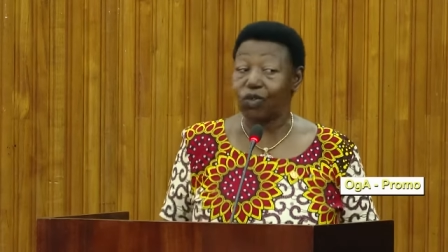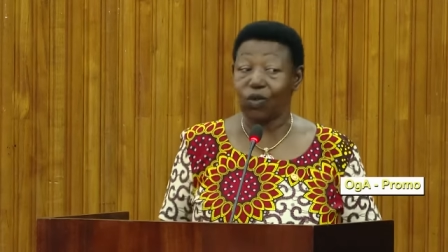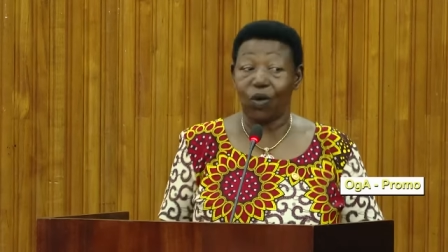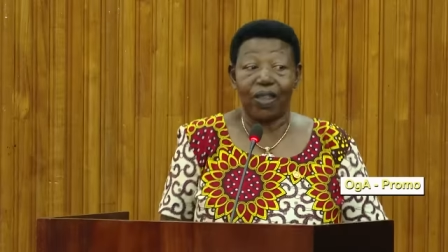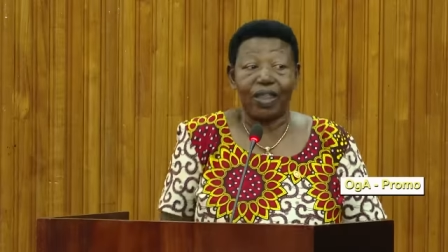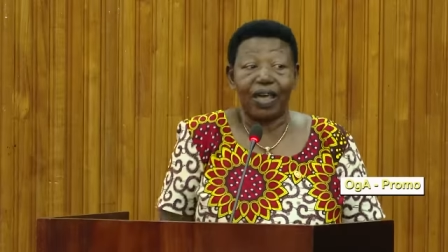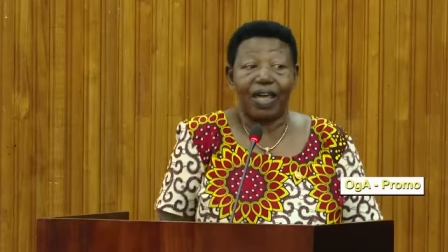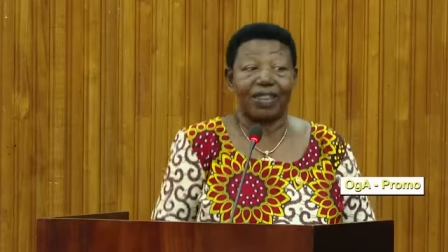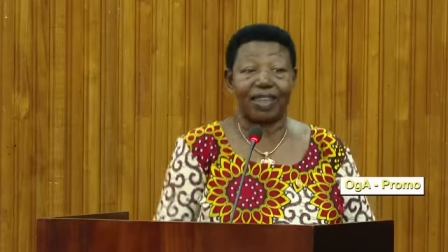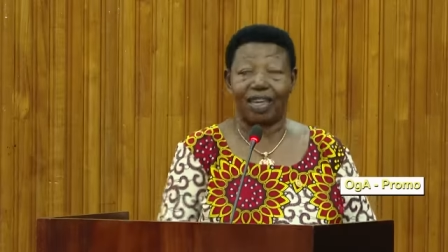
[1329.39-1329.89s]

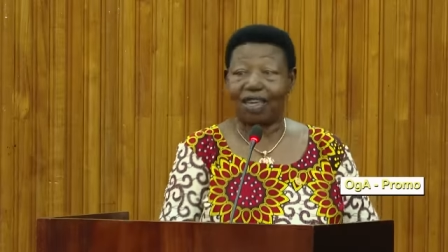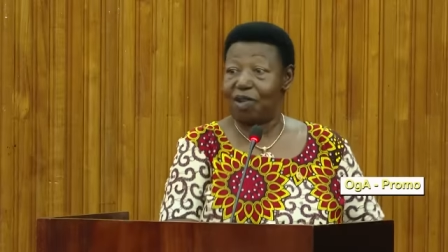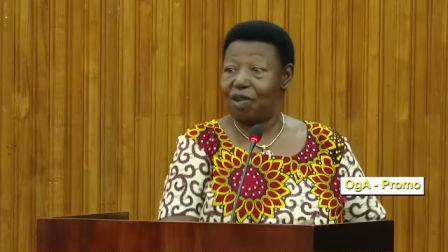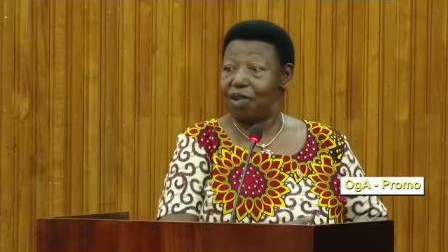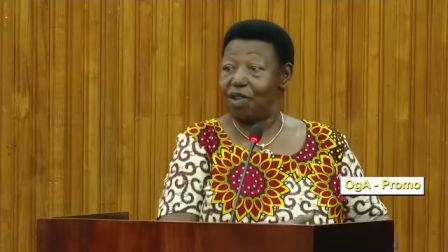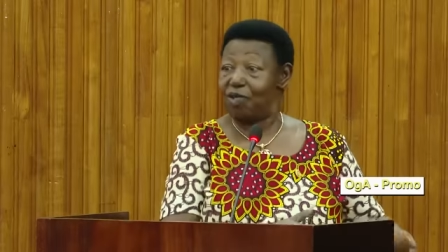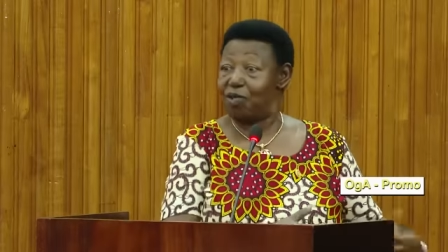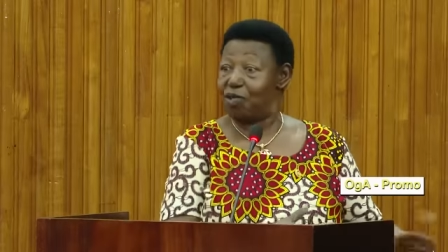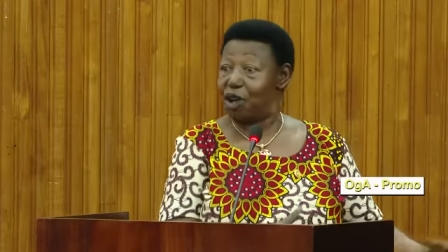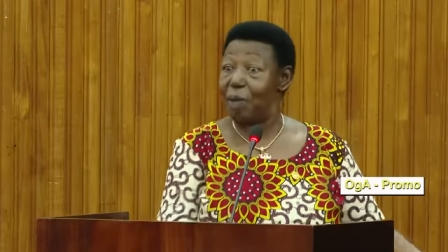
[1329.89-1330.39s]
whether
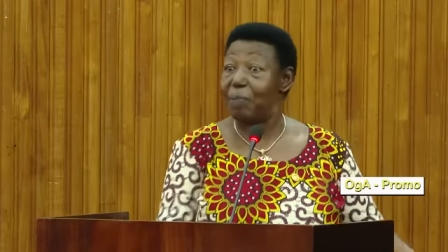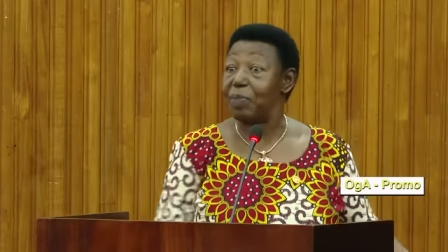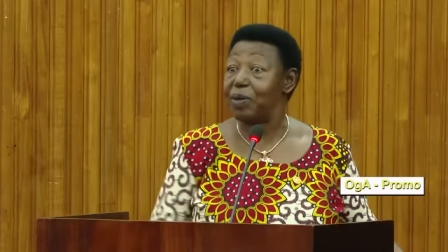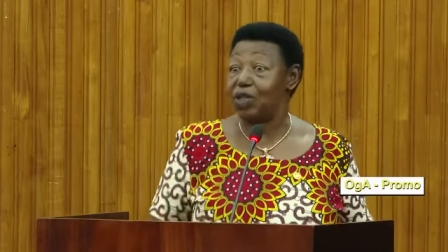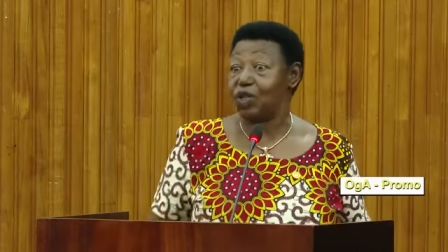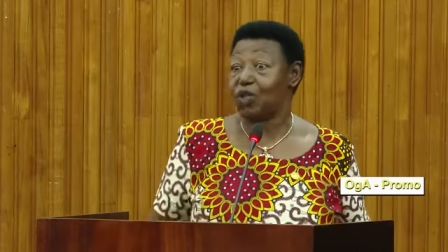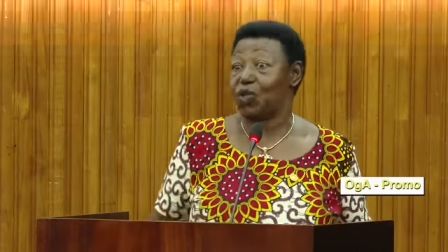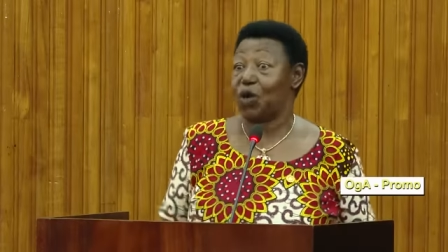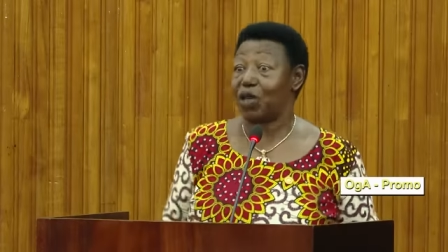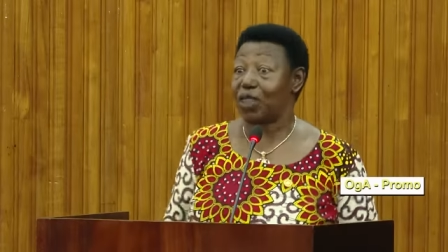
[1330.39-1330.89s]
they
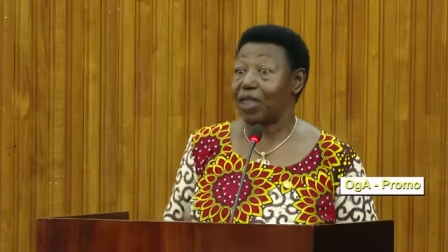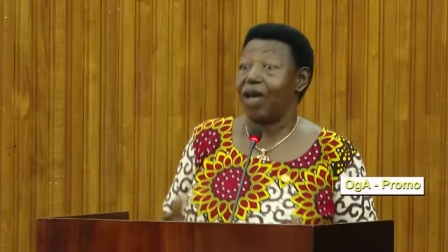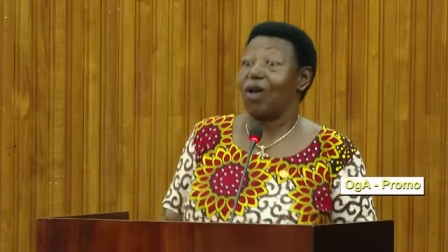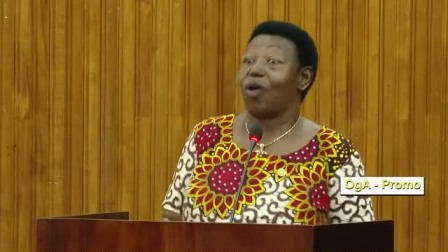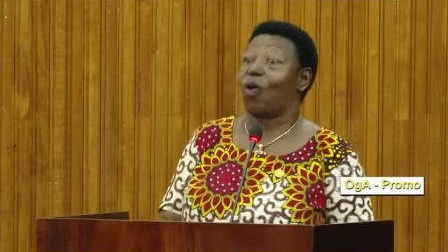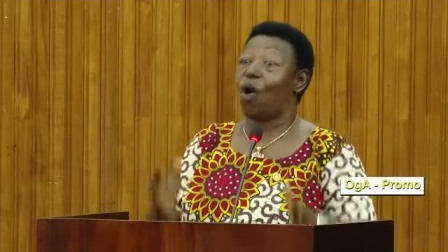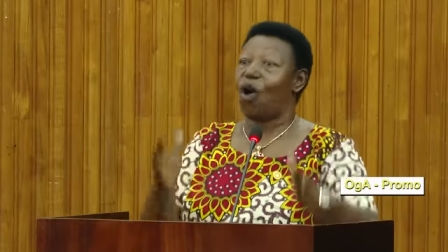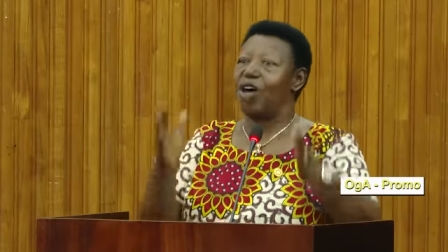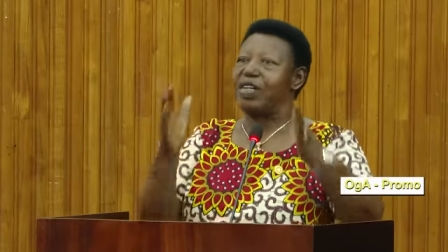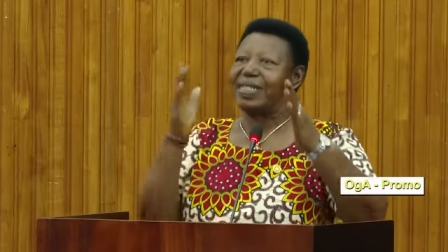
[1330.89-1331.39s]
rubbish, whether
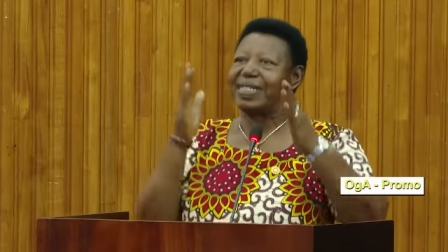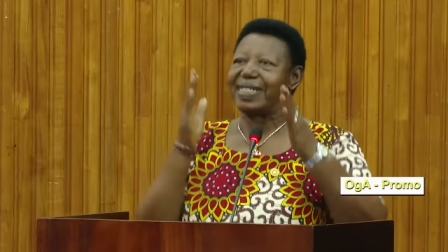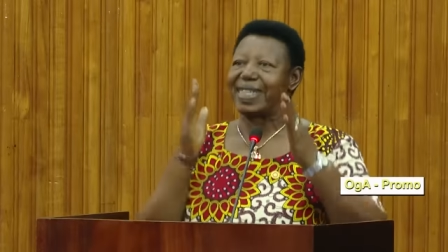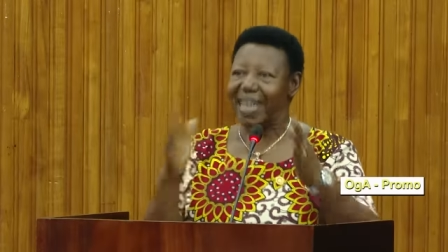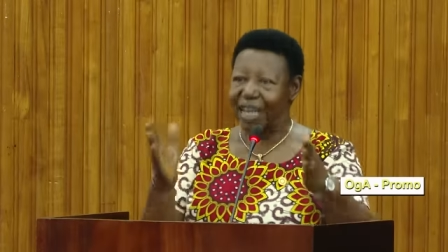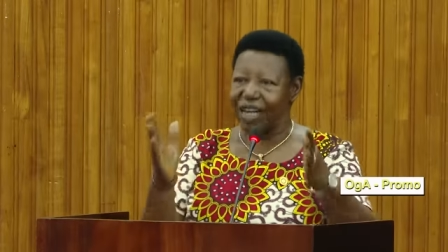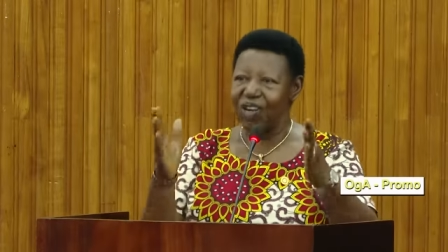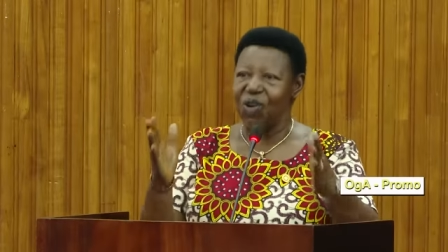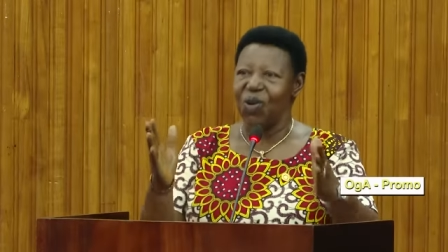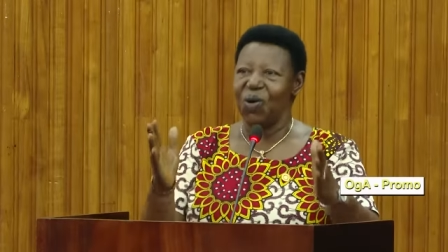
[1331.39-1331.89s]

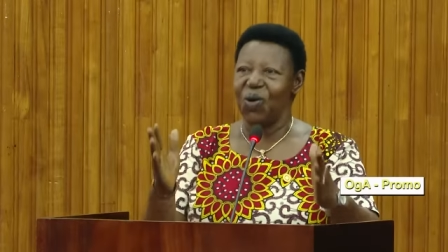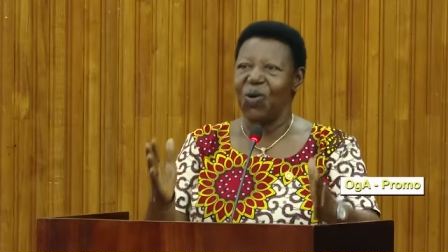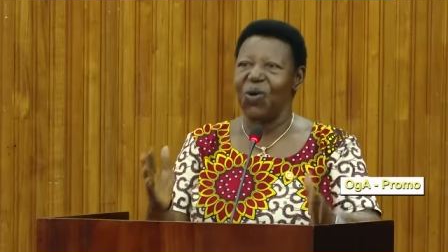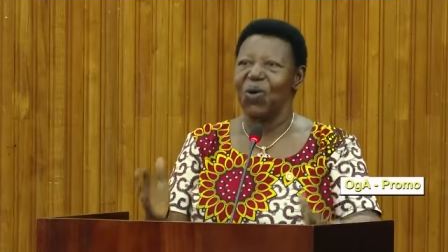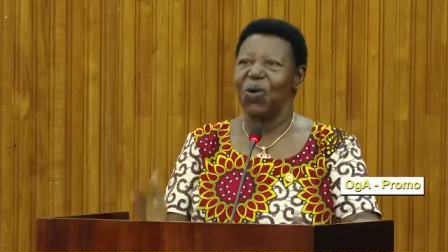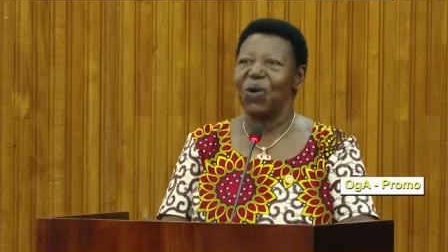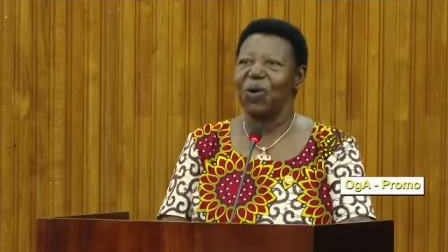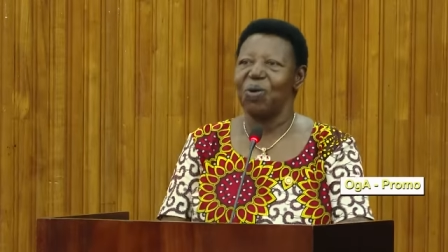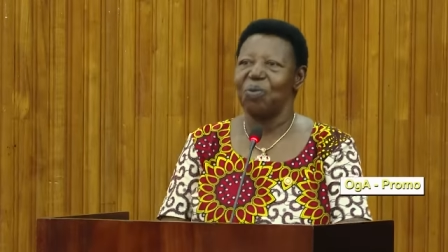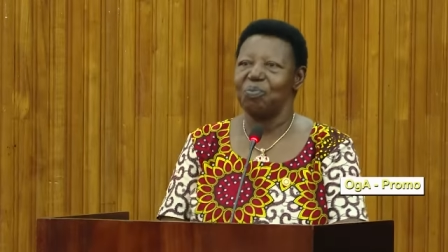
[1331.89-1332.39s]
continue
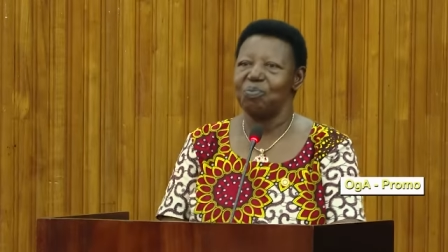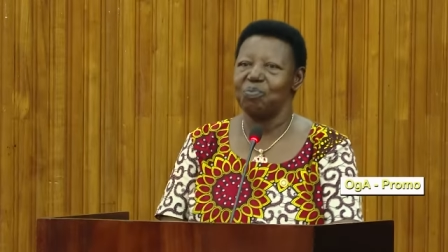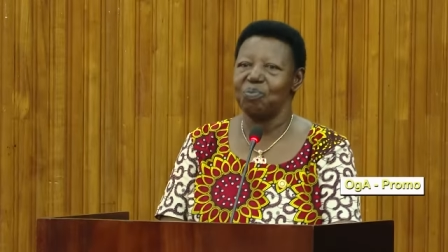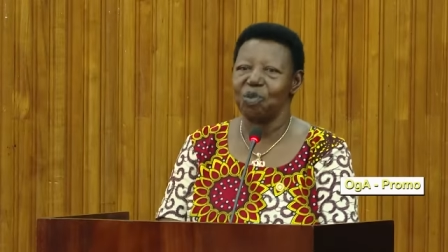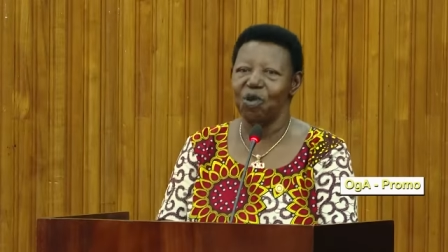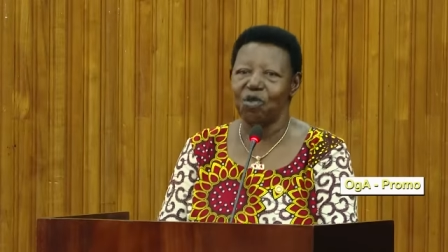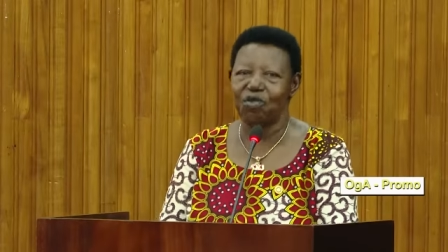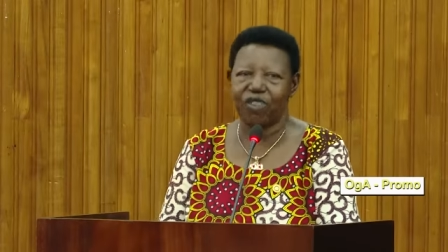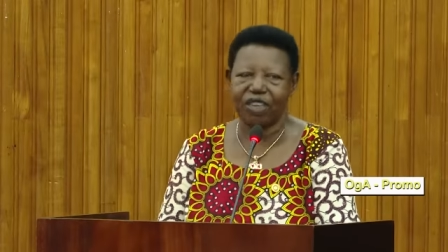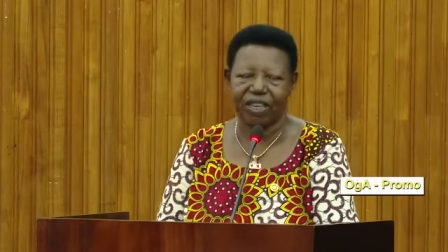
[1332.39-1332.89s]

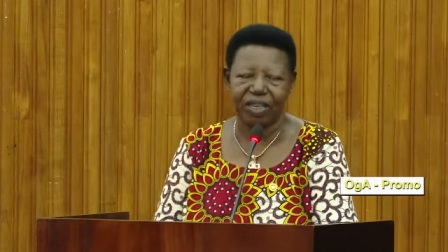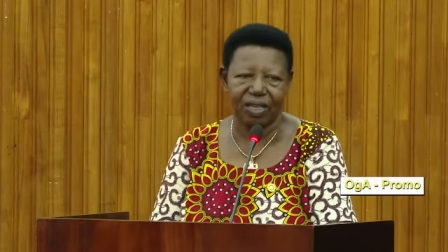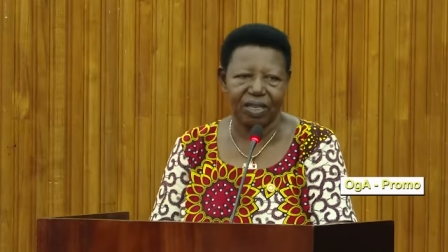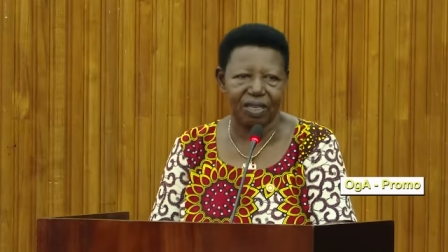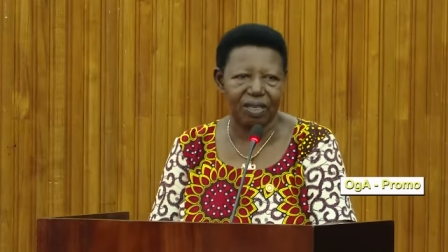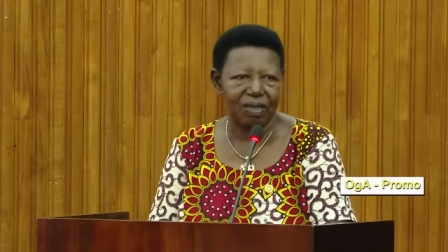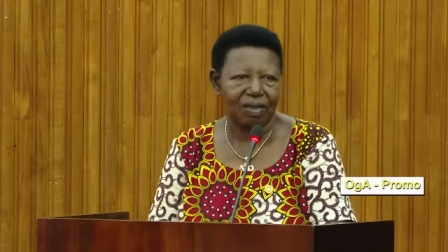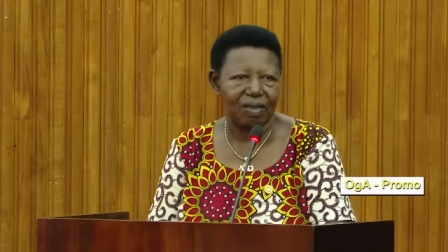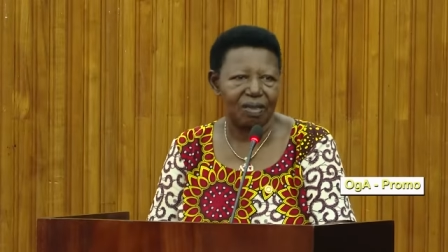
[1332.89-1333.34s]
moving,